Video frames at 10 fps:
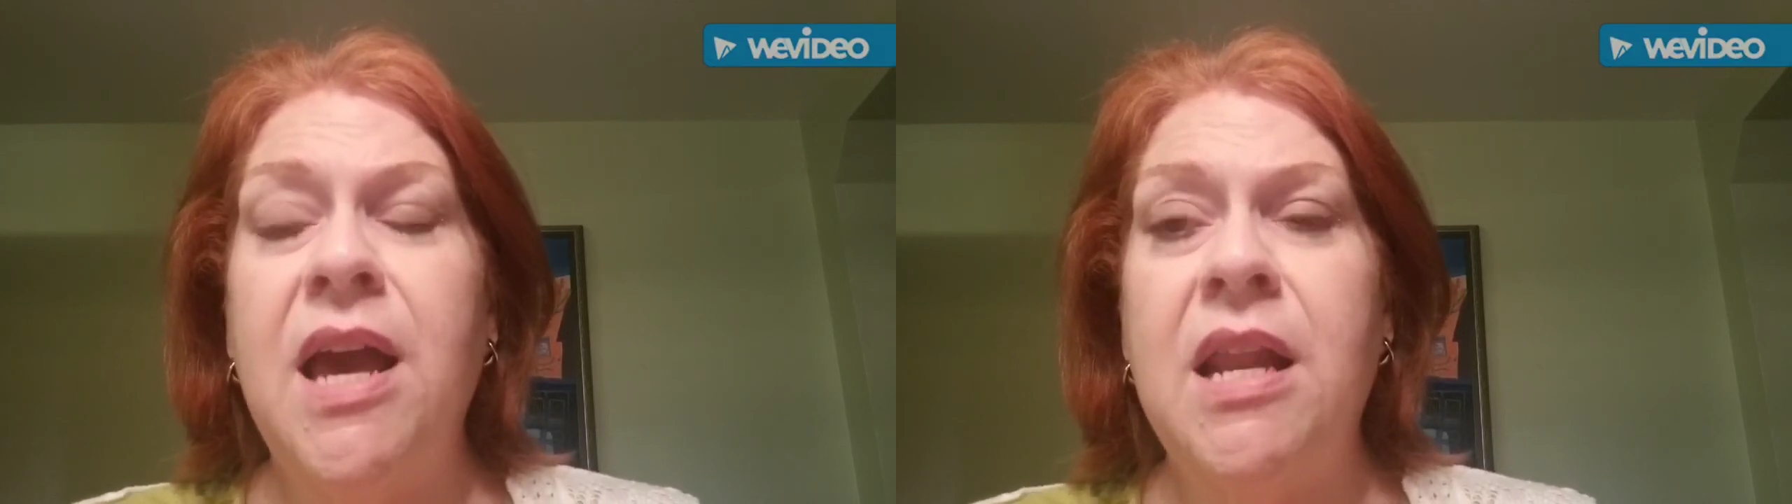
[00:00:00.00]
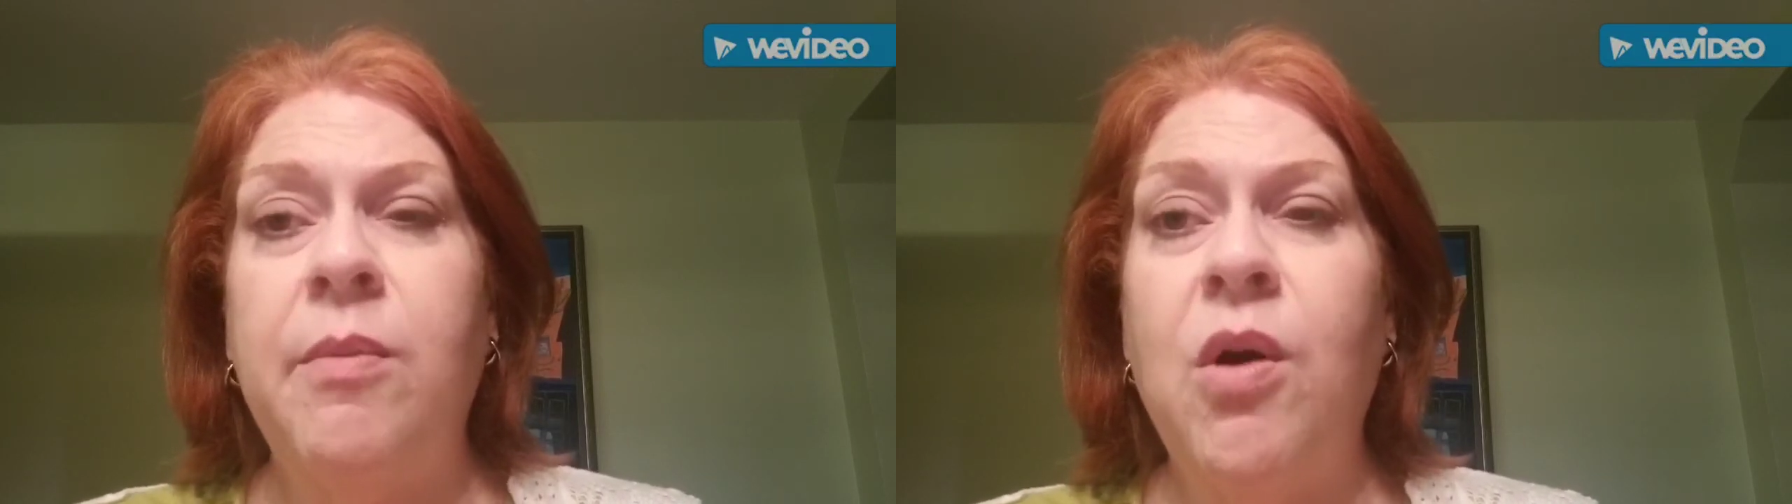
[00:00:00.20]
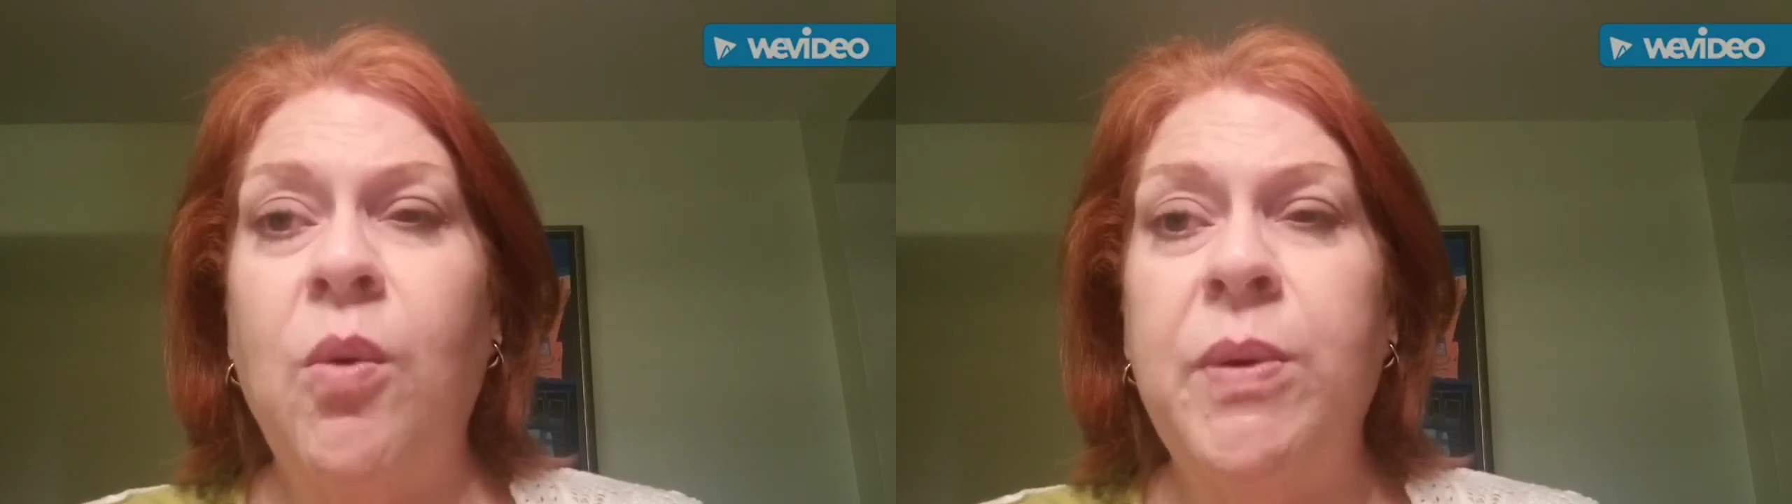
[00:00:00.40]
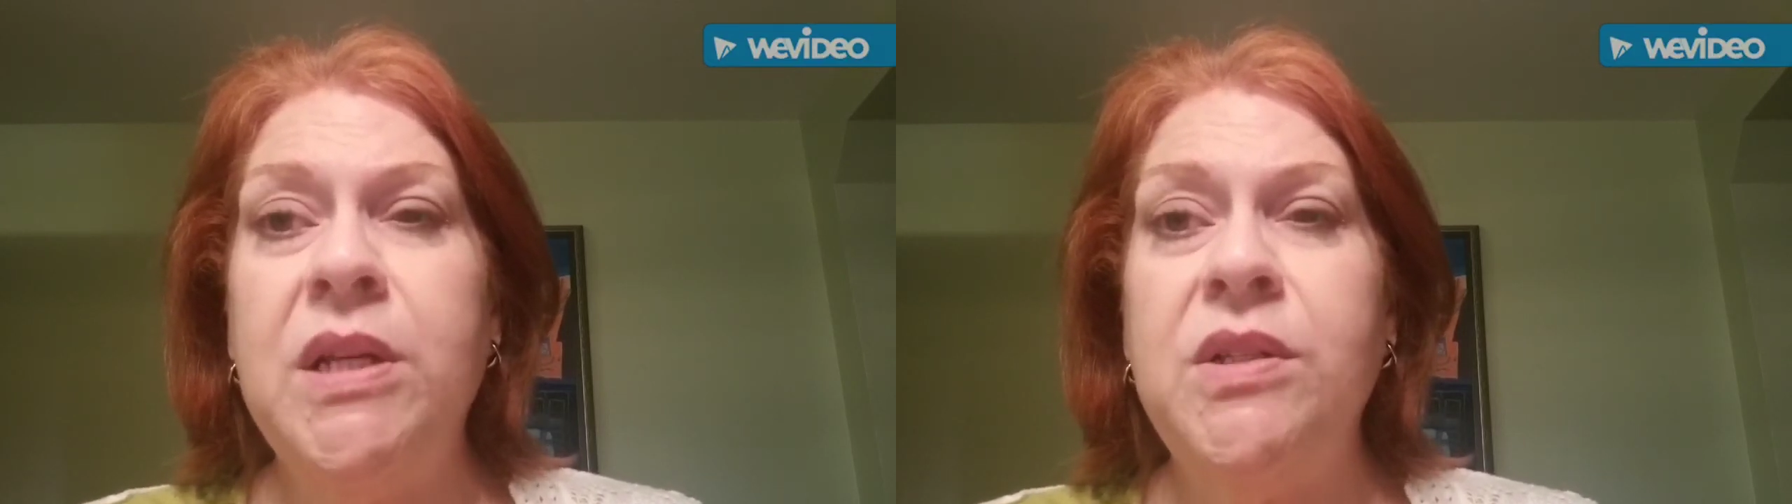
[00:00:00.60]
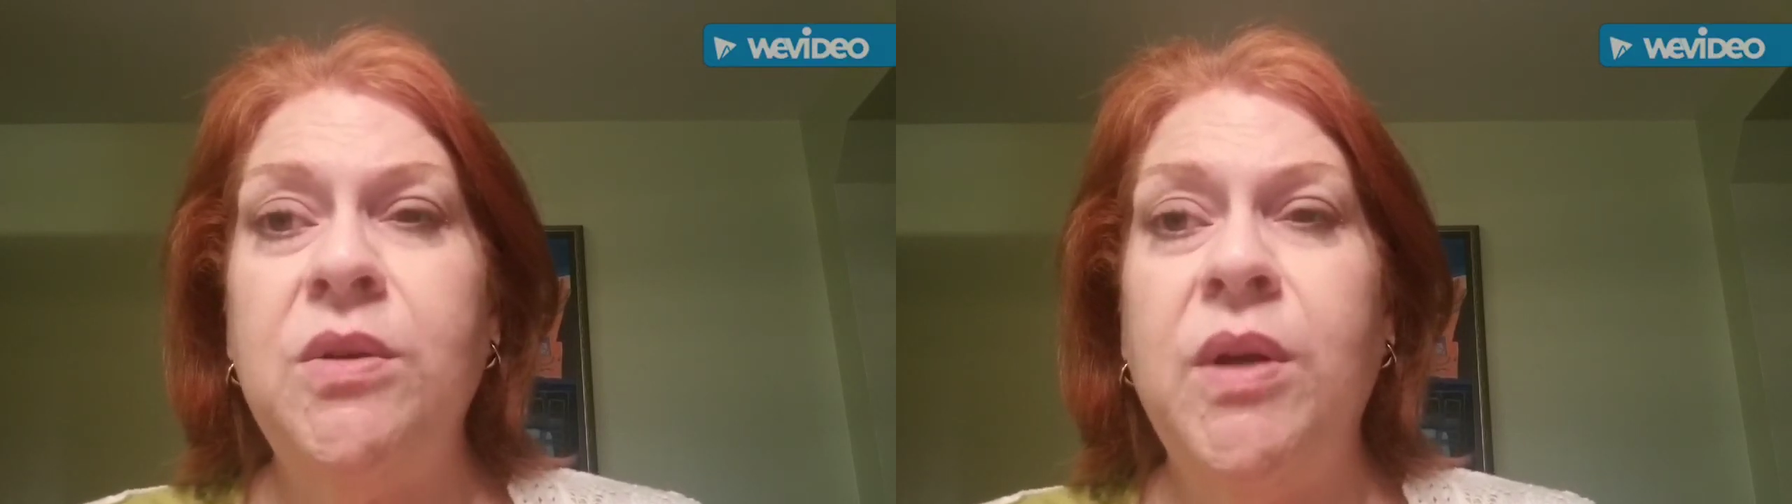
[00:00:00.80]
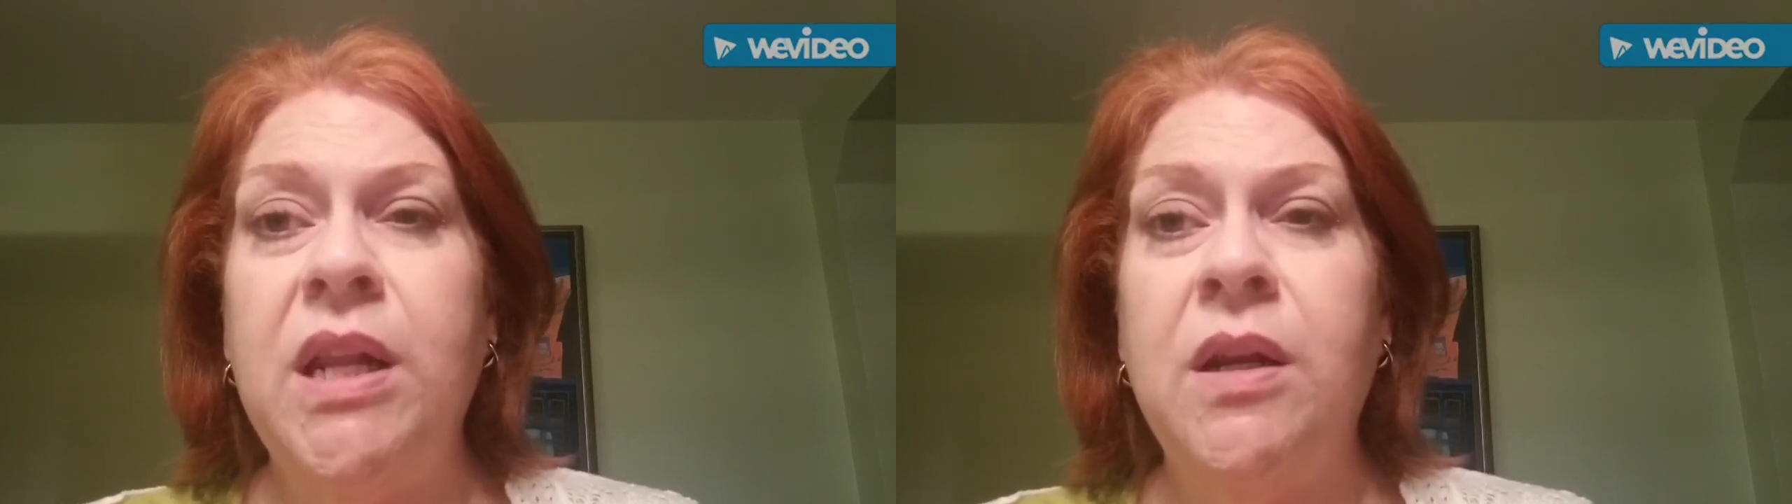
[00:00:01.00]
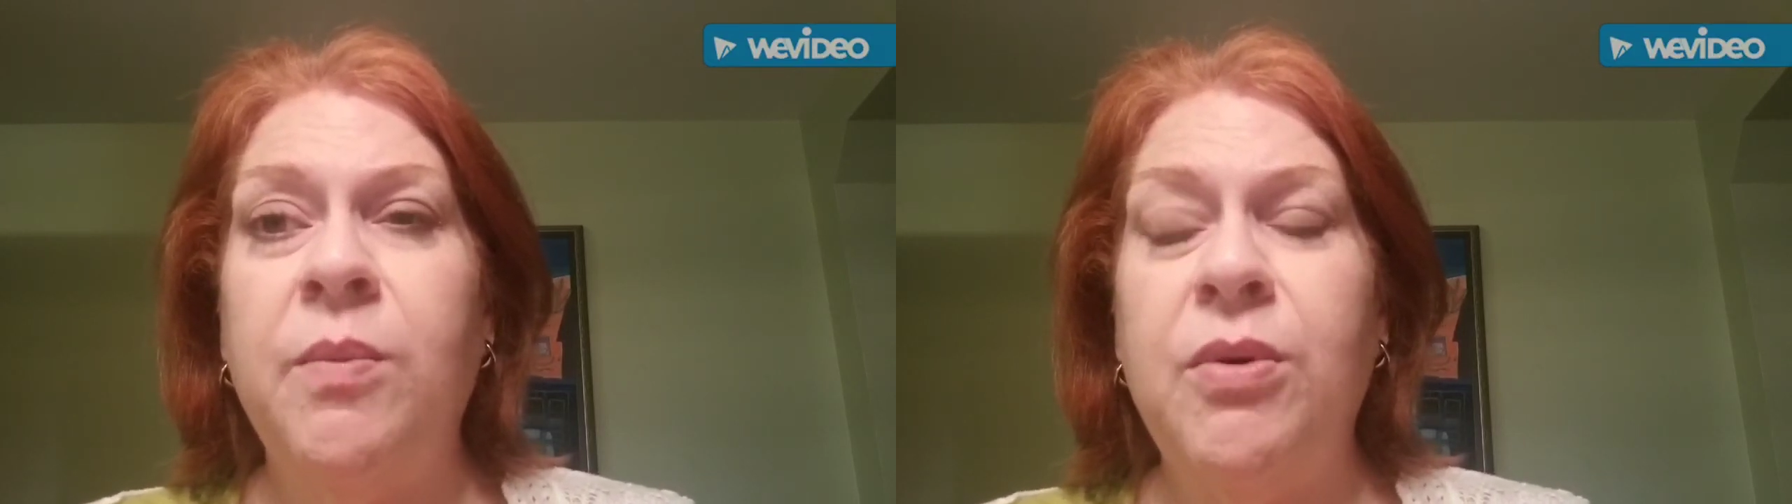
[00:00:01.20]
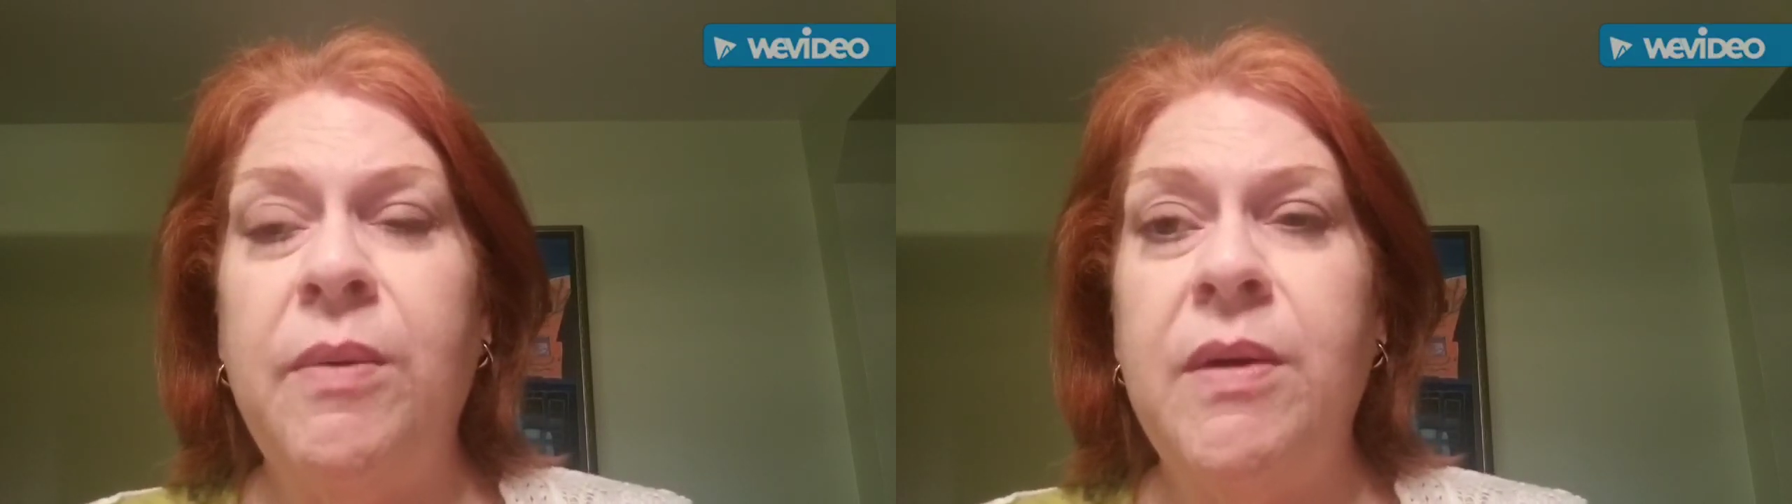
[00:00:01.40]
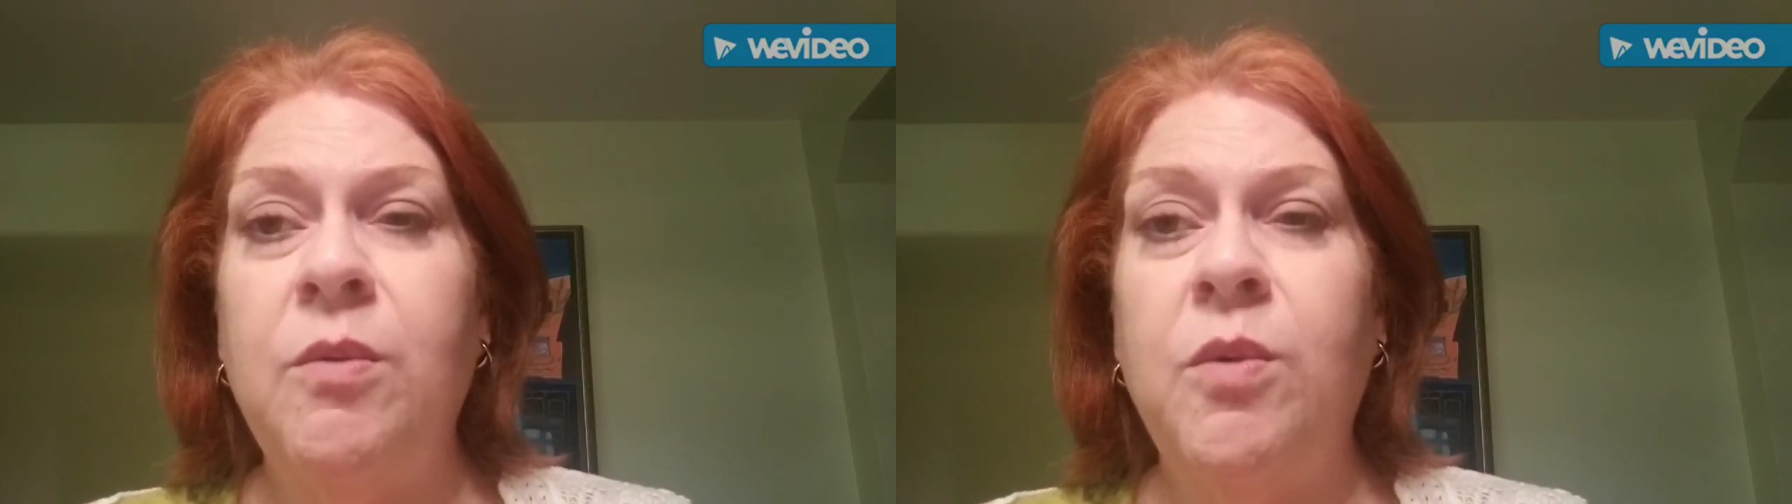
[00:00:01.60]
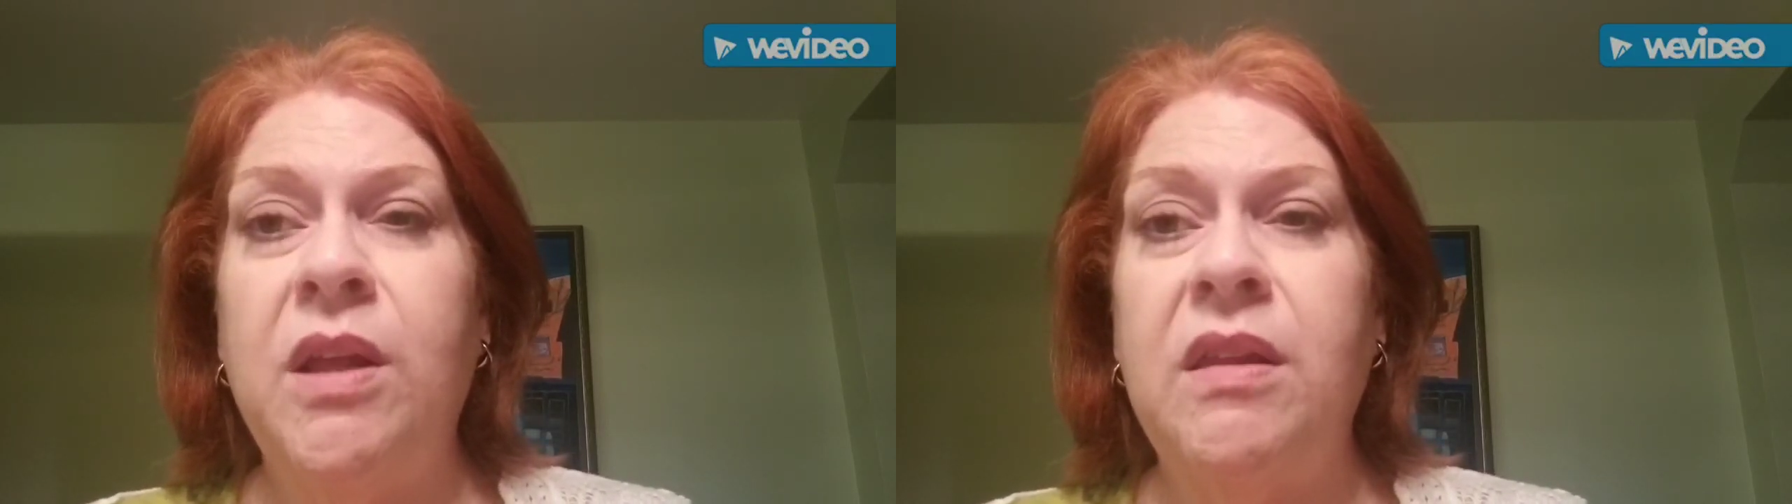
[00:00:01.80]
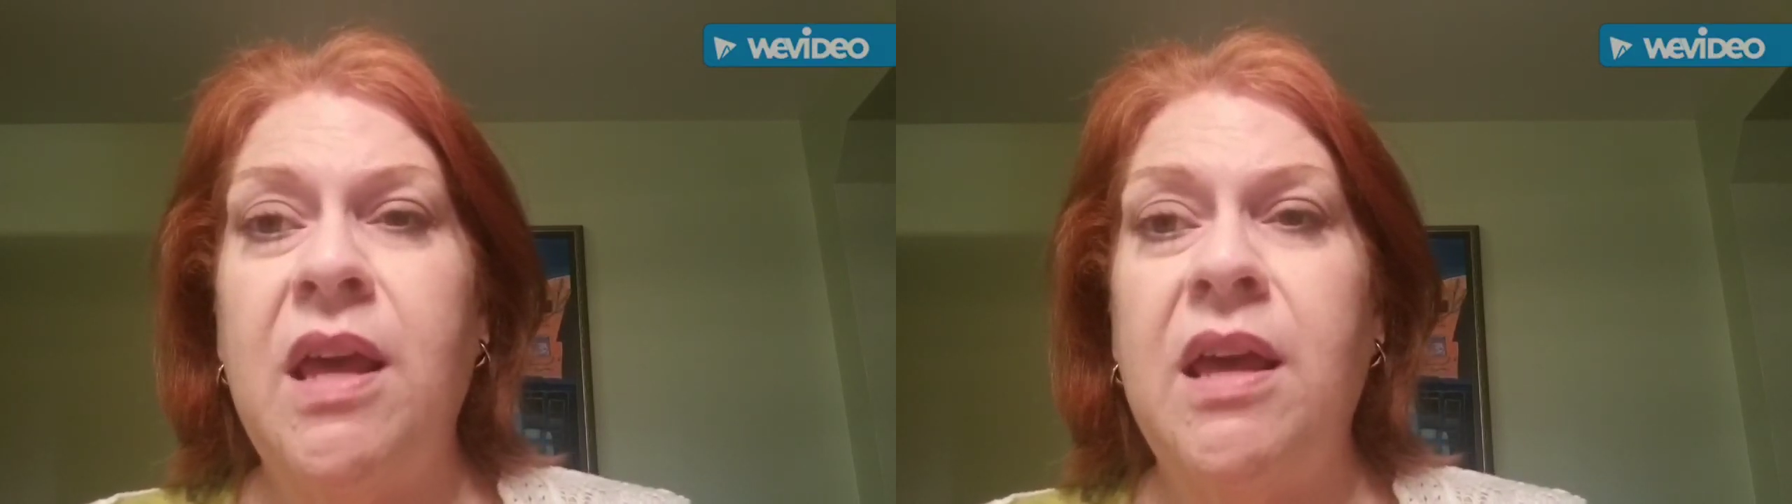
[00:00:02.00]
and I'm hoping to get an appointment with